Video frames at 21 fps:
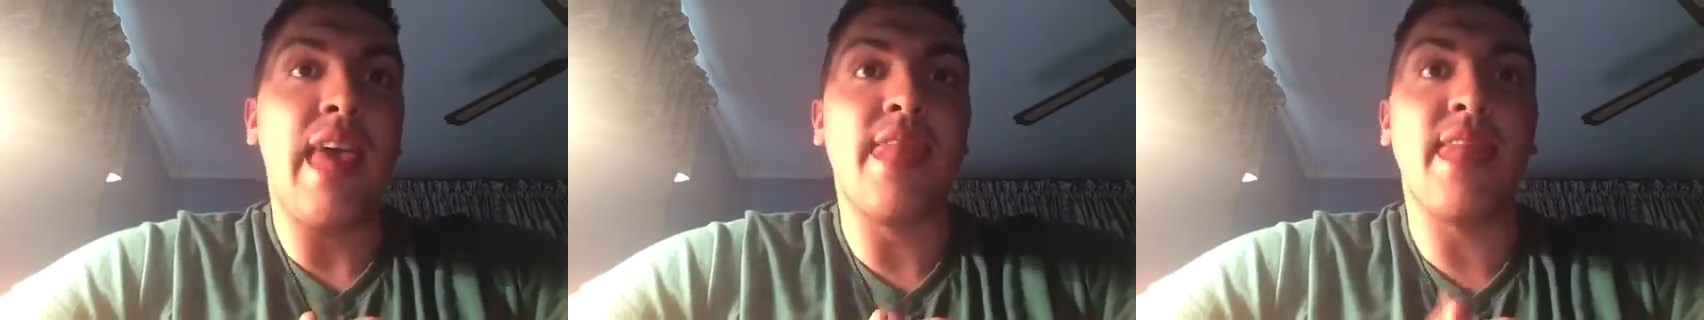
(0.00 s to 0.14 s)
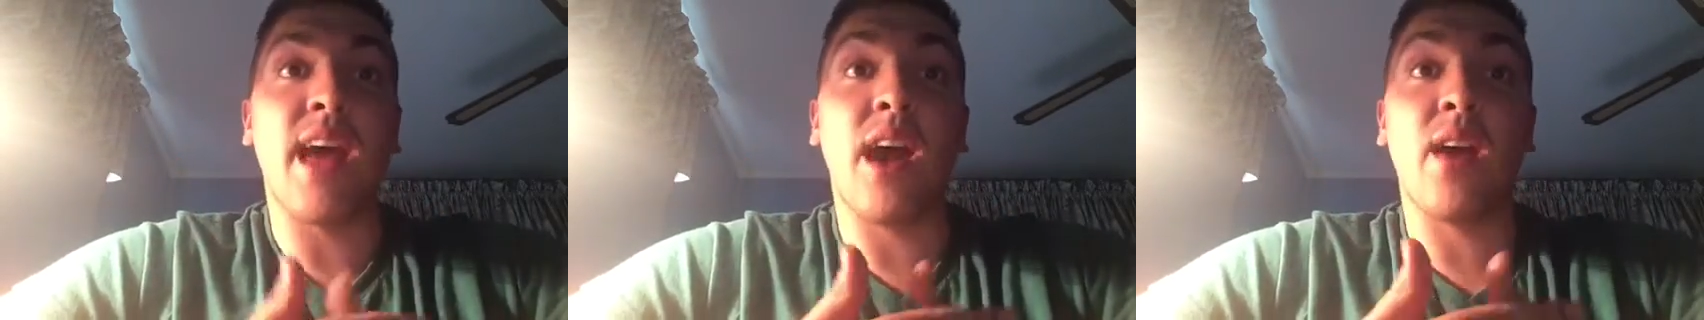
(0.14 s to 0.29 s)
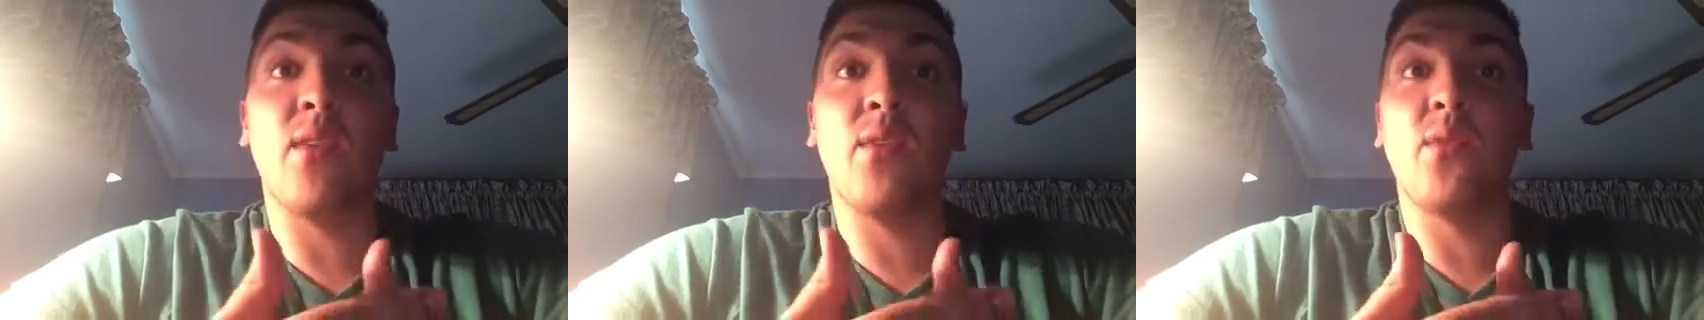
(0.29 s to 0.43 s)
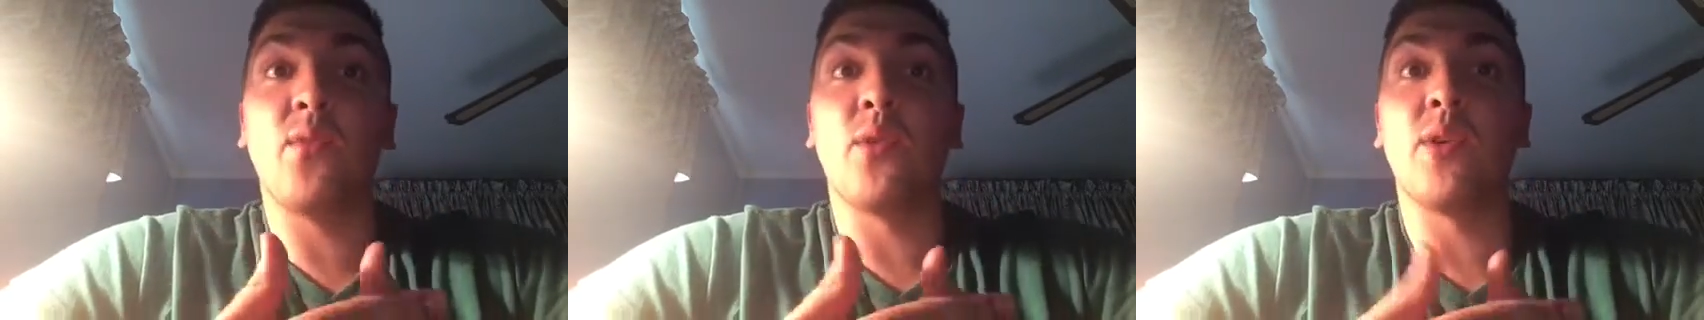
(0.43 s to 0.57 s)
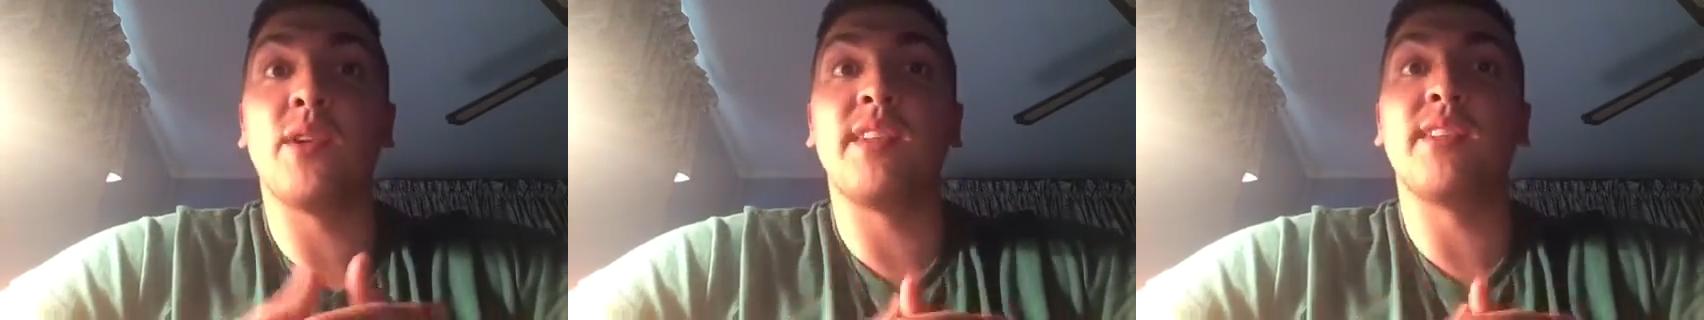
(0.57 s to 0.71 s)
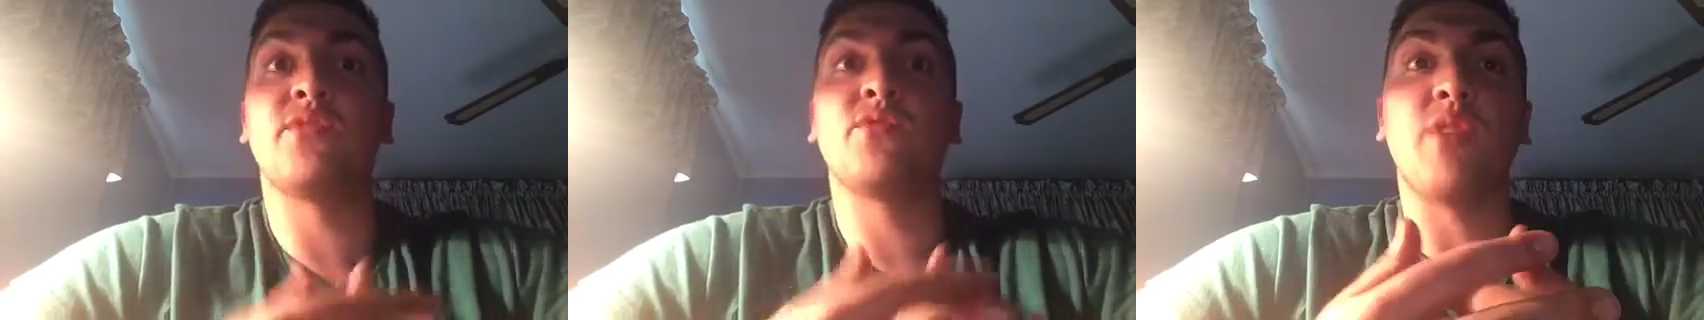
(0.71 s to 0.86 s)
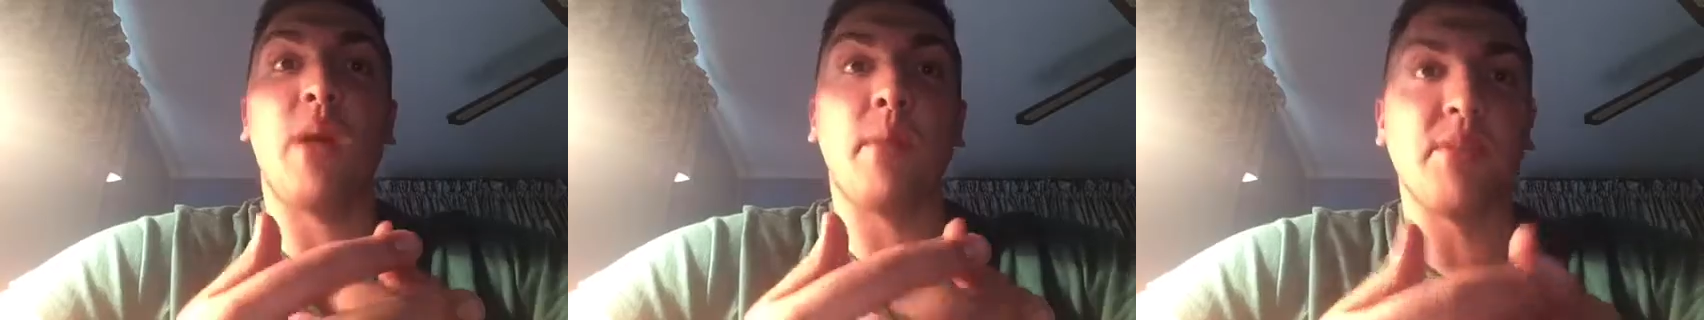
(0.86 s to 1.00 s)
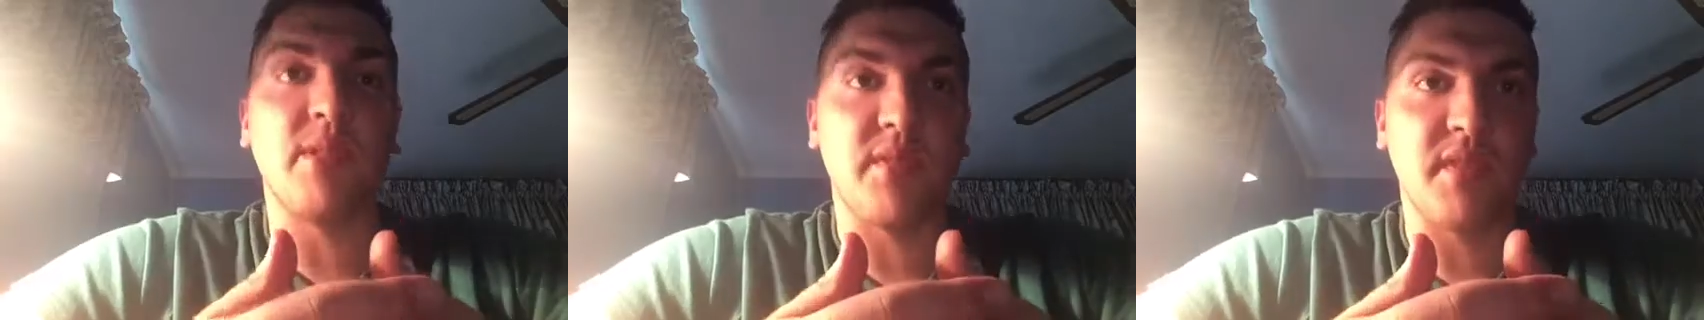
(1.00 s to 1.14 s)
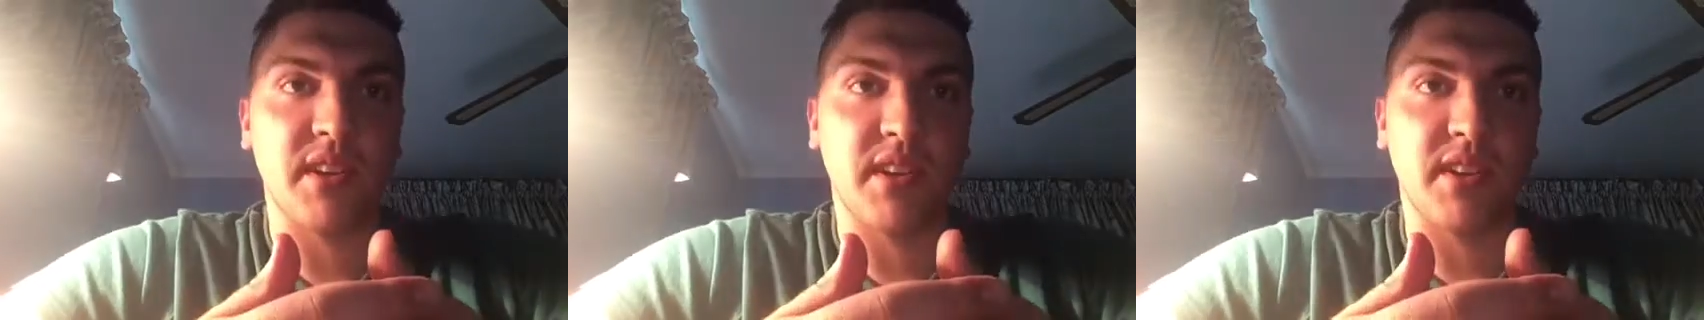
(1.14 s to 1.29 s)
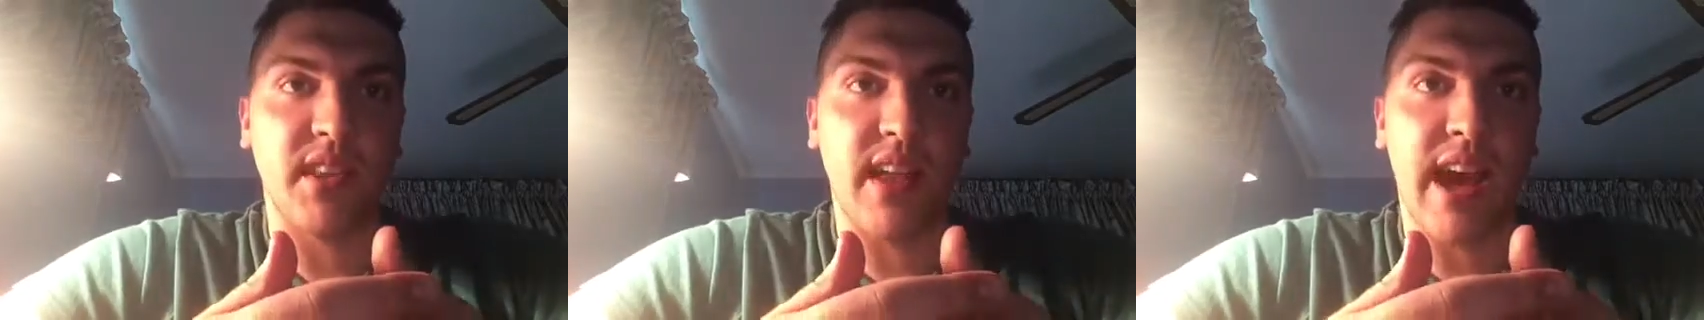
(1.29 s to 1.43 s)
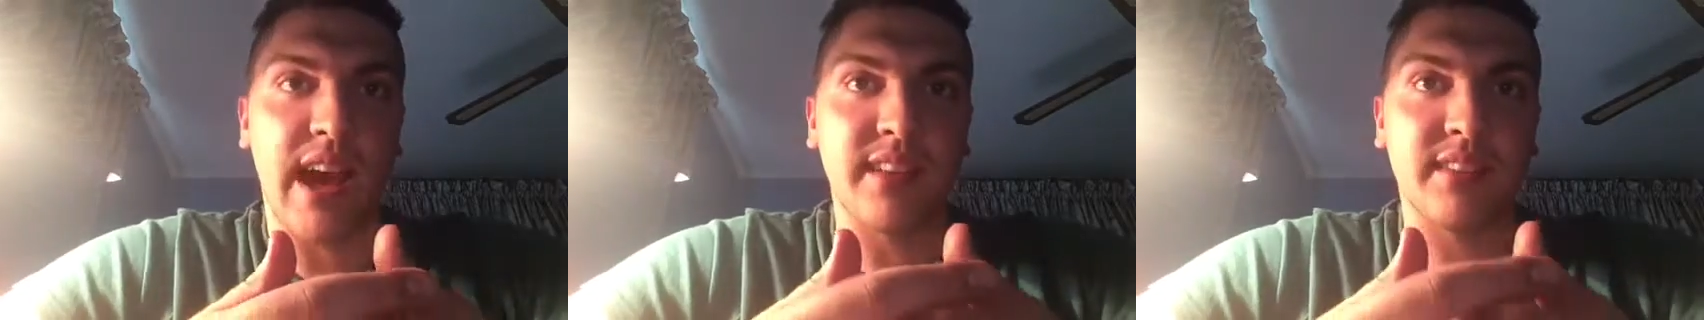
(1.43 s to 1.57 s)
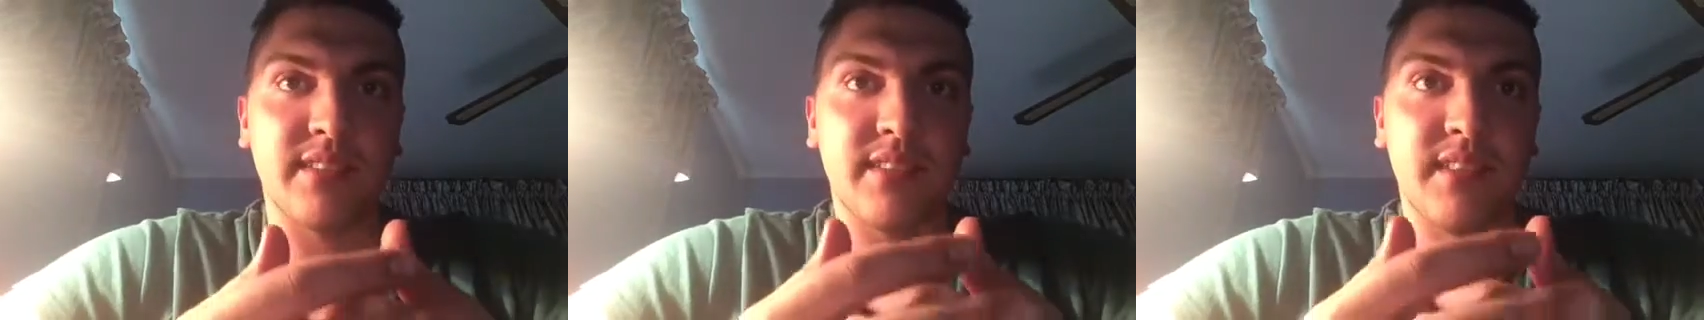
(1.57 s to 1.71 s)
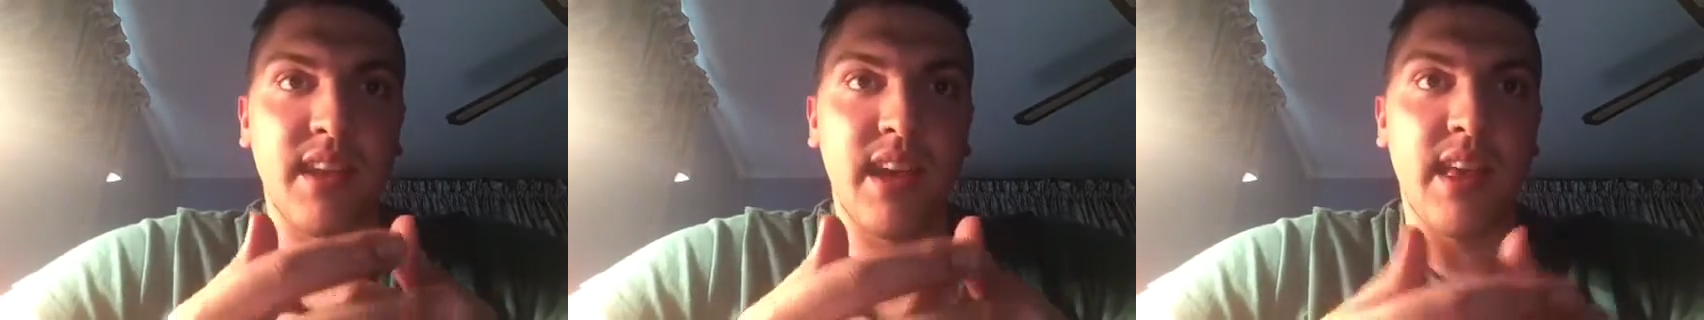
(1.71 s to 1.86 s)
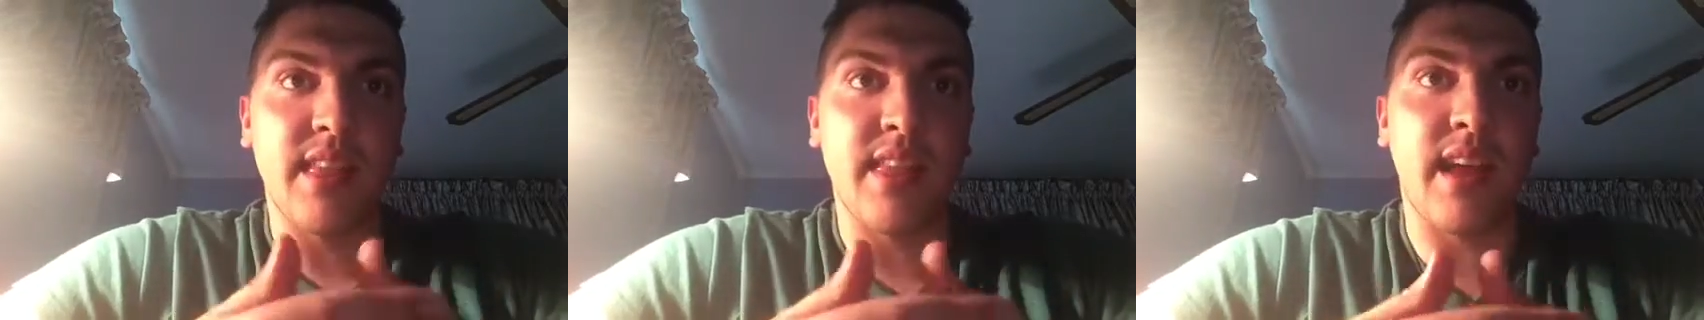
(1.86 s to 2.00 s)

that were disruptive in class